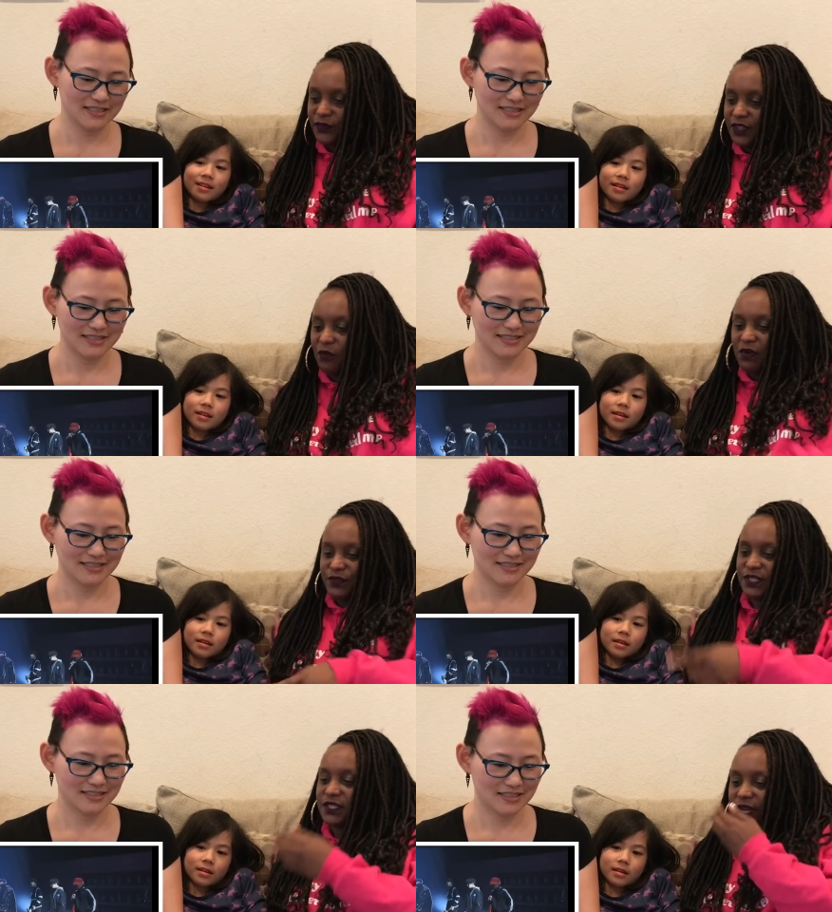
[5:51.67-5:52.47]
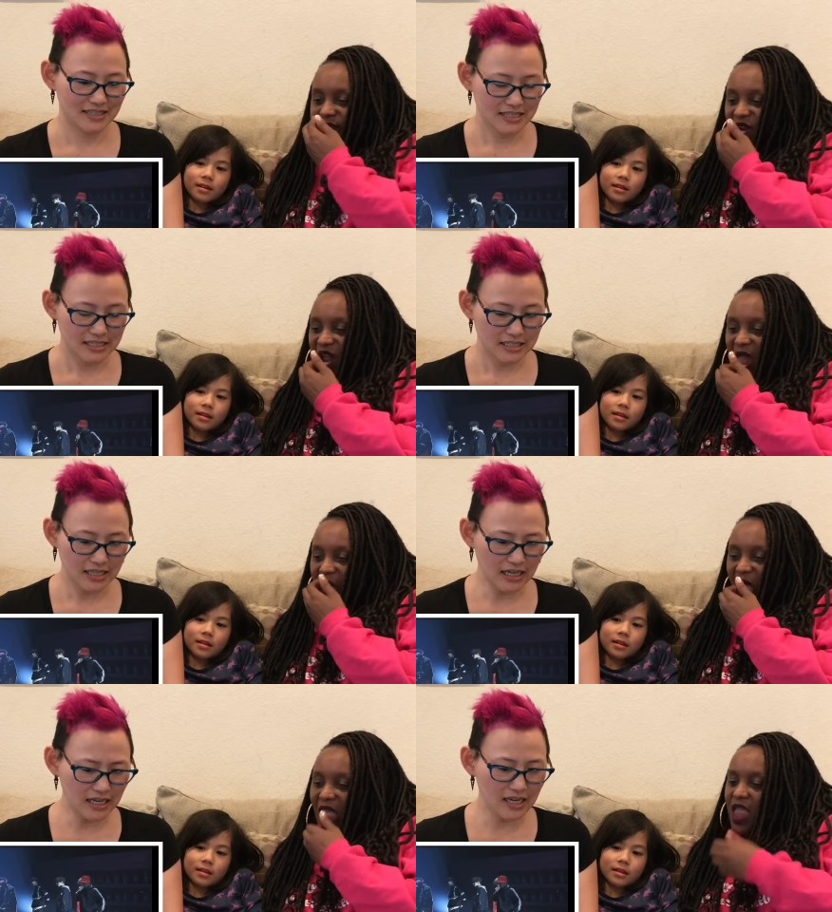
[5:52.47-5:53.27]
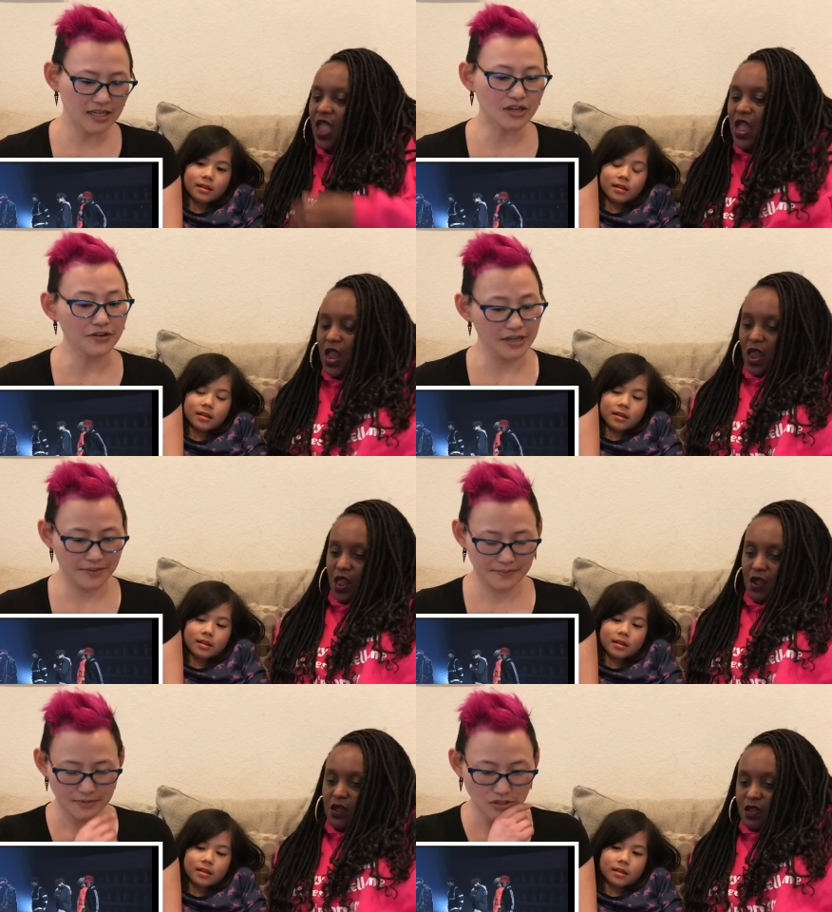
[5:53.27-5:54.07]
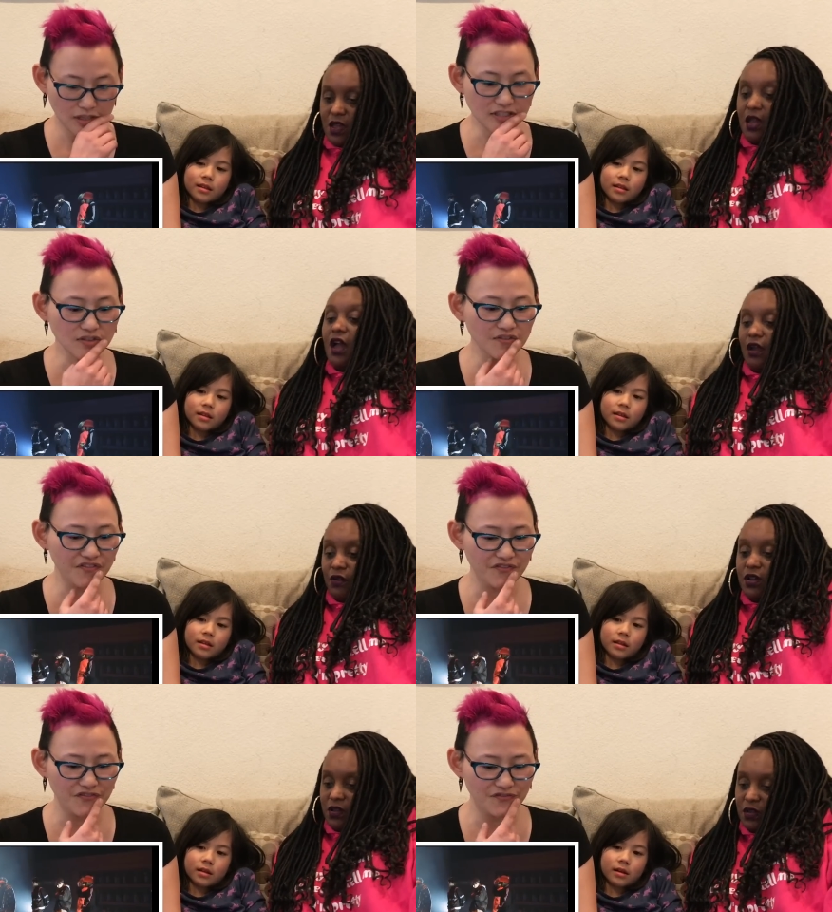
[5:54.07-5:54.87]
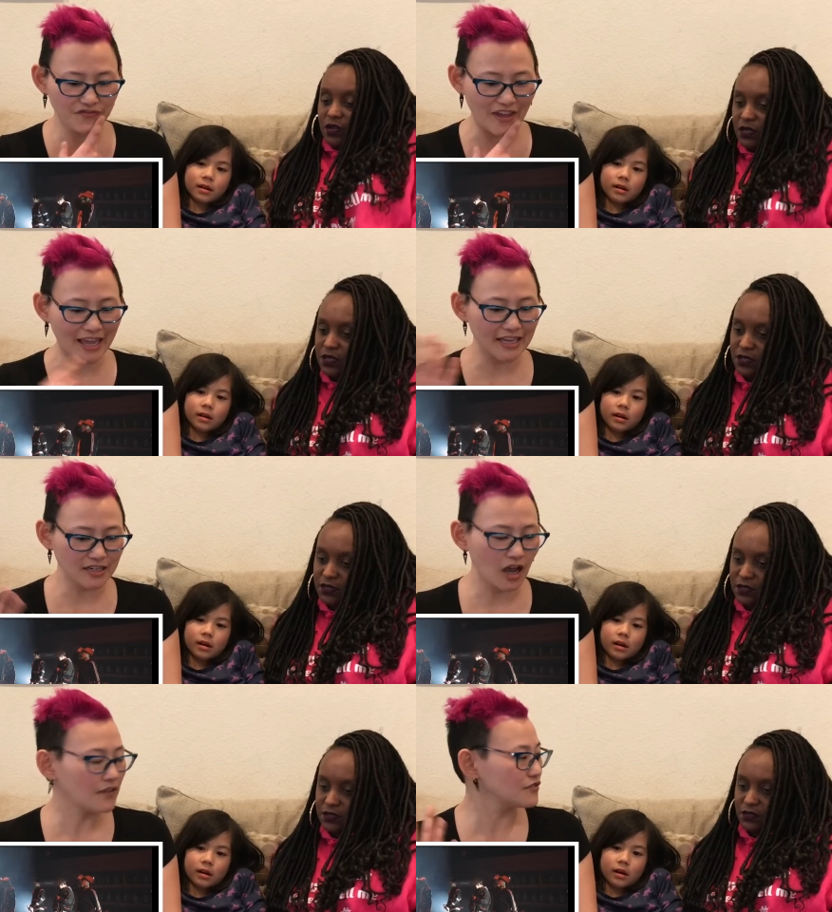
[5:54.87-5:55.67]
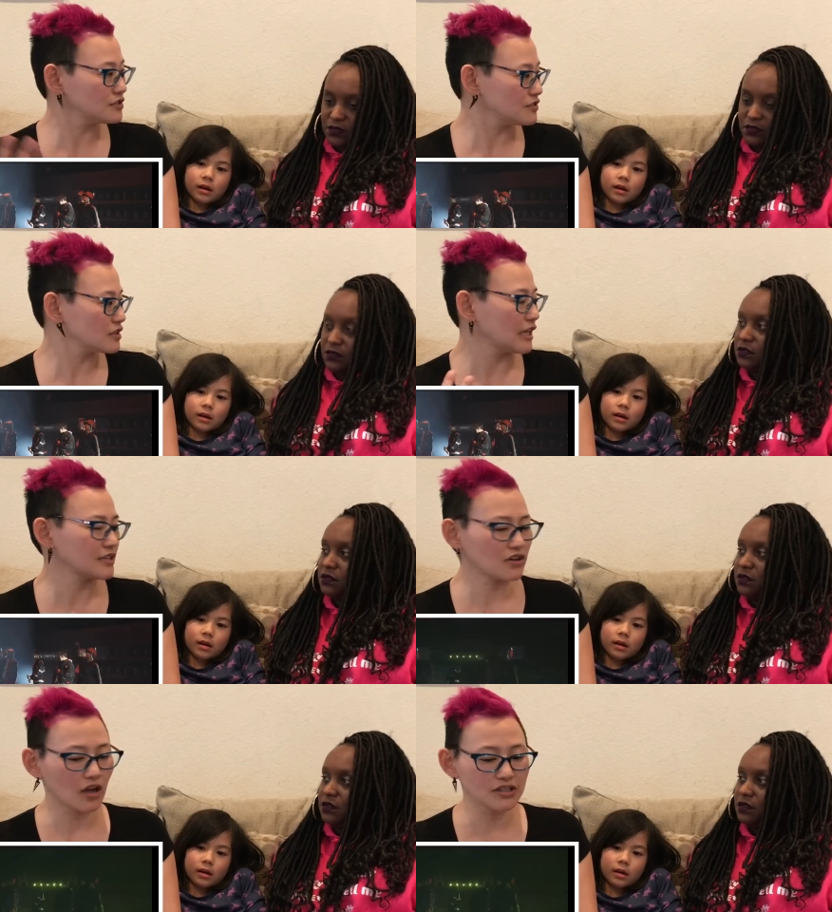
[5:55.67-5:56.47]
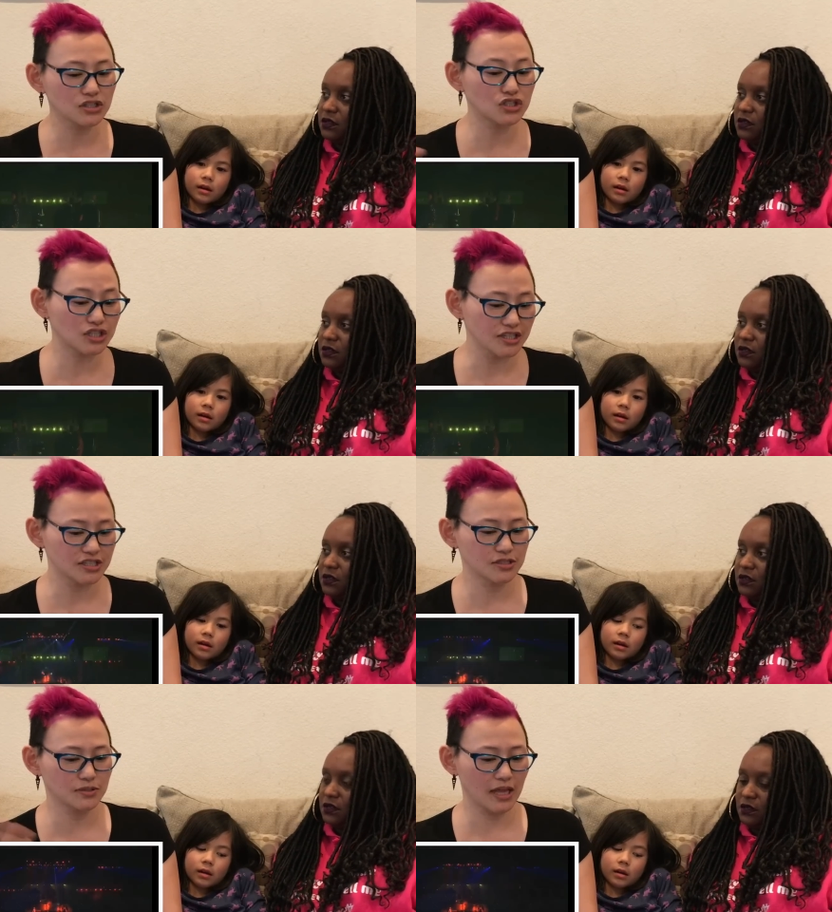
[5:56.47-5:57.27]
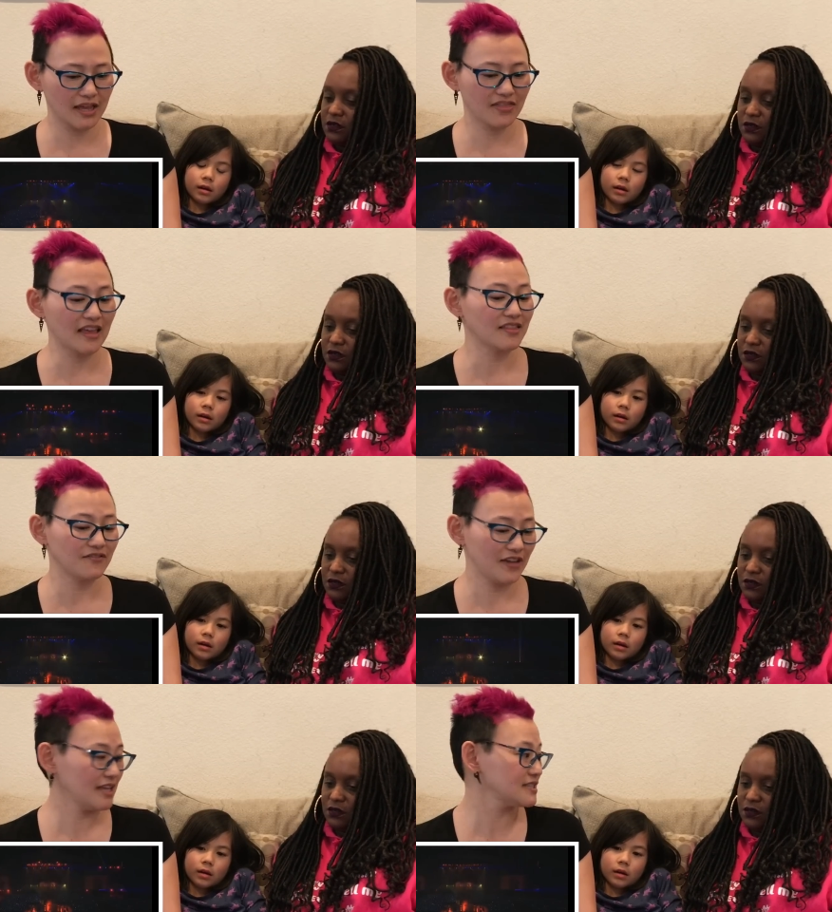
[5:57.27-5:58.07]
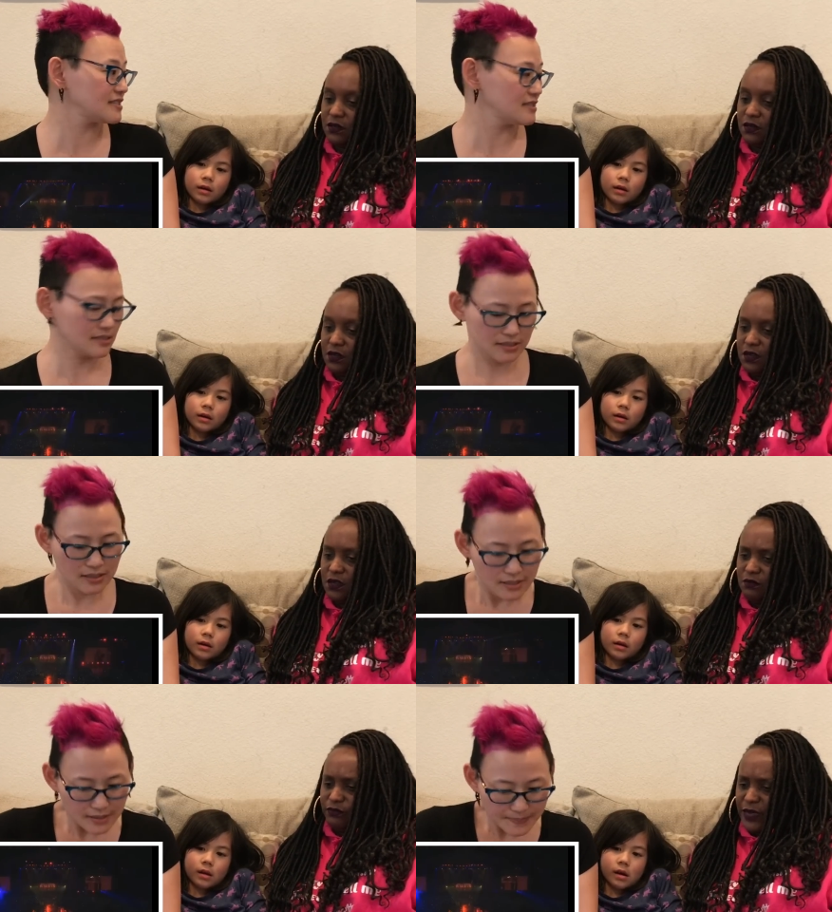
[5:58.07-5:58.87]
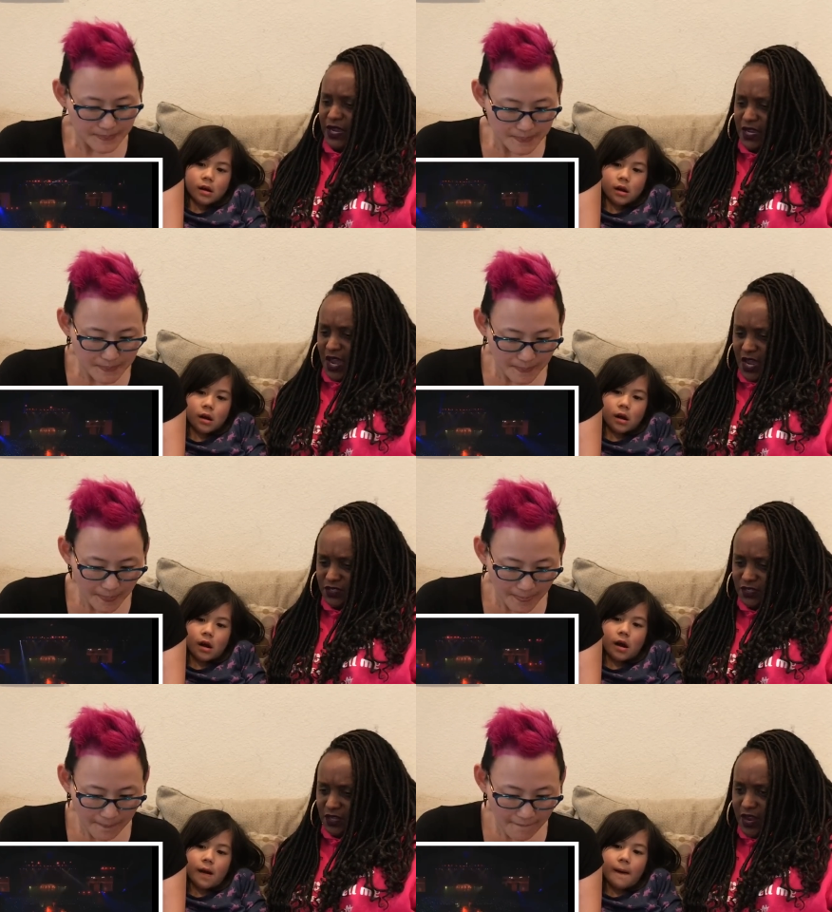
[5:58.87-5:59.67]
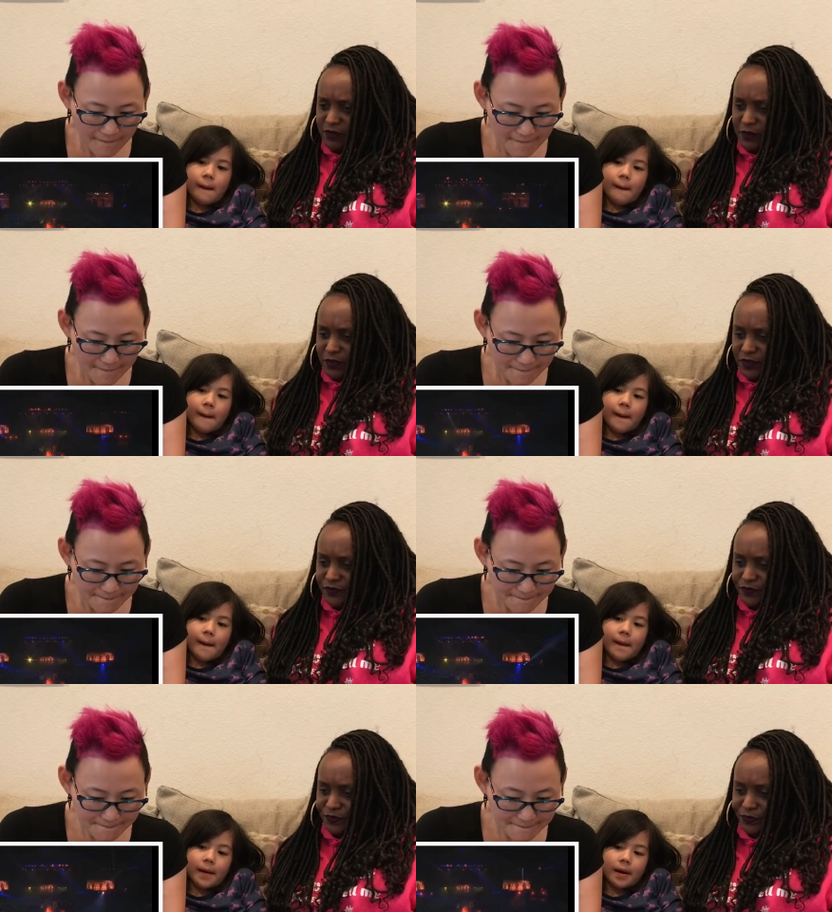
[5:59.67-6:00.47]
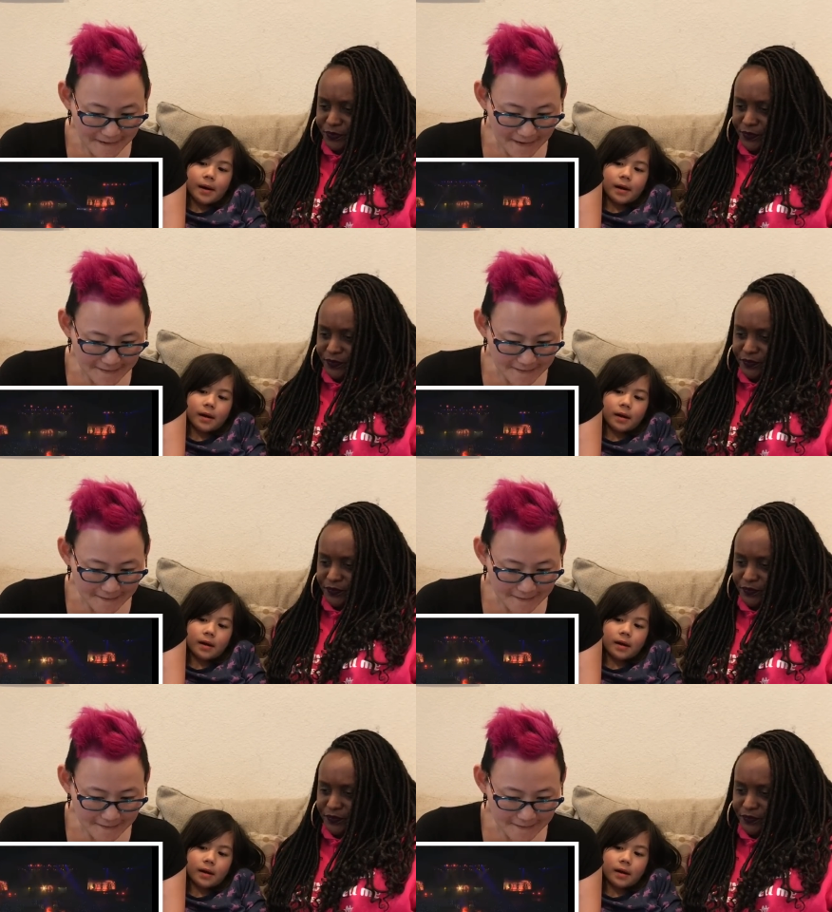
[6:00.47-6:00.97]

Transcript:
Speaker 1: Now, where was this concert? Uh, Korea. So they do oh. fan conference, like concerts, just to like thank the fans. My gosh, that's a lot of people. Yes.